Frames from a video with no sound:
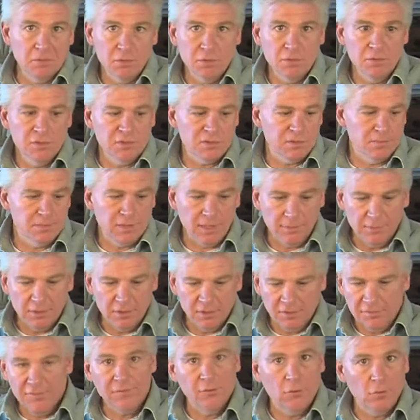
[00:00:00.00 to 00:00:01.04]
use some
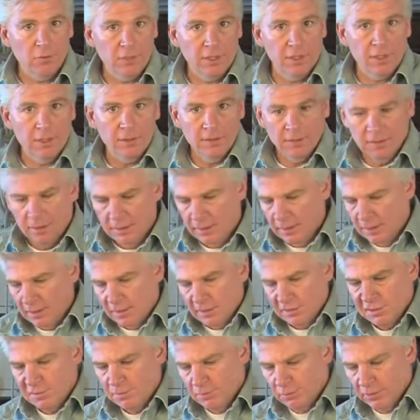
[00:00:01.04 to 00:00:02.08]
WD-40,
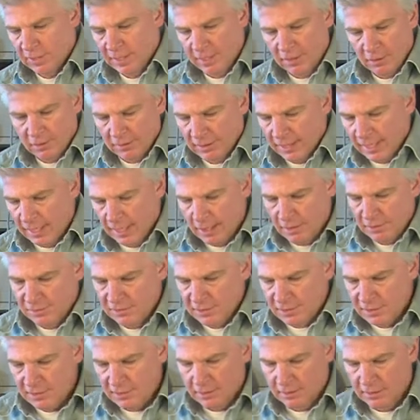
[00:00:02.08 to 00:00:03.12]
spray it on the
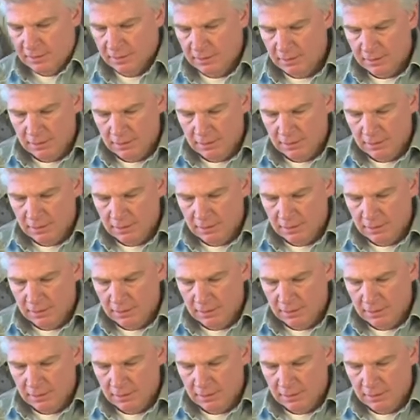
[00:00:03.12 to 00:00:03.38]
housing,